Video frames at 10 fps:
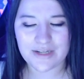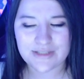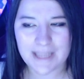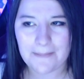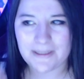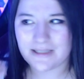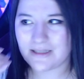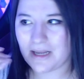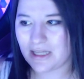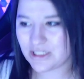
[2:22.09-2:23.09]
step in
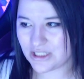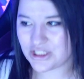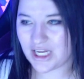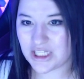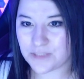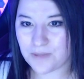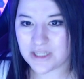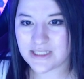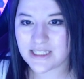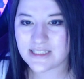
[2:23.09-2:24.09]
the change
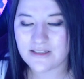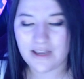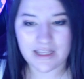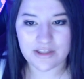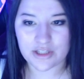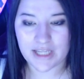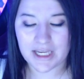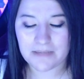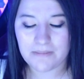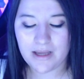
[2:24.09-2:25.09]
process in their game.